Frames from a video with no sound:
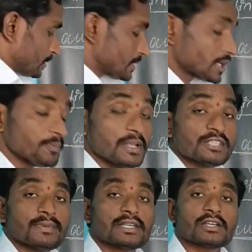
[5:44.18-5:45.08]
the
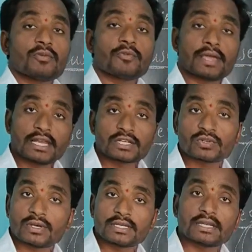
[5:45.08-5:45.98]
replacement of
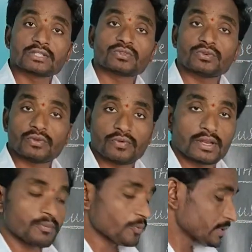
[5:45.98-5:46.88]
electrolyte also is
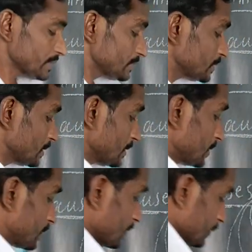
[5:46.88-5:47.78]
very important.
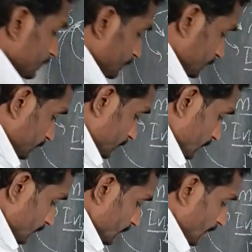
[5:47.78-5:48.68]
Then
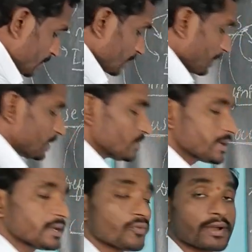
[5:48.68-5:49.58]
the
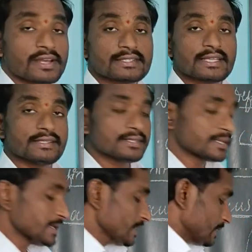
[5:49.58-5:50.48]
monitoring vital
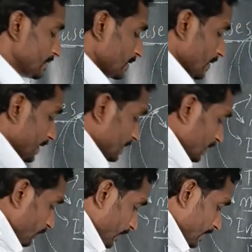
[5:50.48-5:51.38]
signs, then
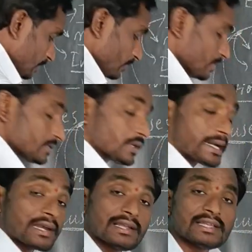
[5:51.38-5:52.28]
identifying the
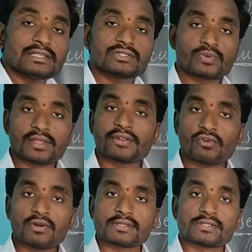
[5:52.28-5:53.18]
underlying, so the
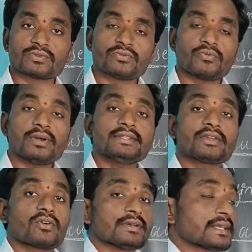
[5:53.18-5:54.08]
cause, what is
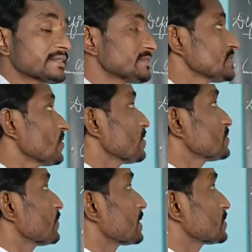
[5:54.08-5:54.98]
the cause, exact
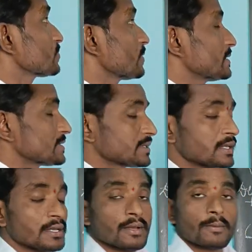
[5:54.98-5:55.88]
cause for the, so this